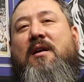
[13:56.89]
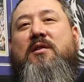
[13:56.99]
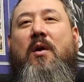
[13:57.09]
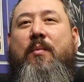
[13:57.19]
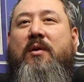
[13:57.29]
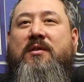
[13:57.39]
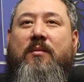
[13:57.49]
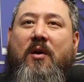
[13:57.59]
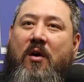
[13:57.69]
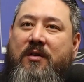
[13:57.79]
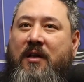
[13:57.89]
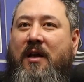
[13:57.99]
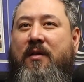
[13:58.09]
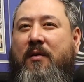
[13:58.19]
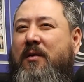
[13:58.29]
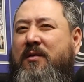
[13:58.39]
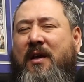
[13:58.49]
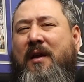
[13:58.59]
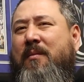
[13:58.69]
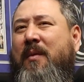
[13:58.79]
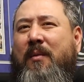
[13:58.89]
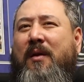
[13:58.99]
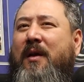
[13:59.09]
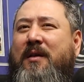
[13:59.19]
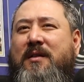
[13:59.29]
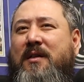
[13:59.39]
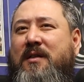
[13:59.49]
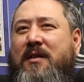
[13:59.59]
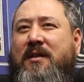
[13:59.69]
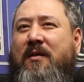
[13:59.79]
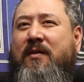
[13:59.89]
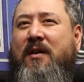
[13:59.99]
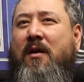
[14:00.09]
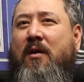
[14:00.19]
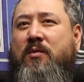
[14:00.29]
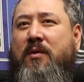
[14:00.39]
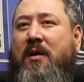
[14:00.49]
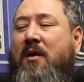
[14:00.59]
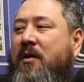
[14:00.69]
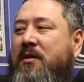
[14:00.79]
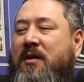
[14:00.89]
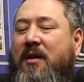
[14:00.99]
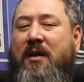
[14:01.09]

So I put some cards together, and it was like maybe like $60, $70 worth of cards.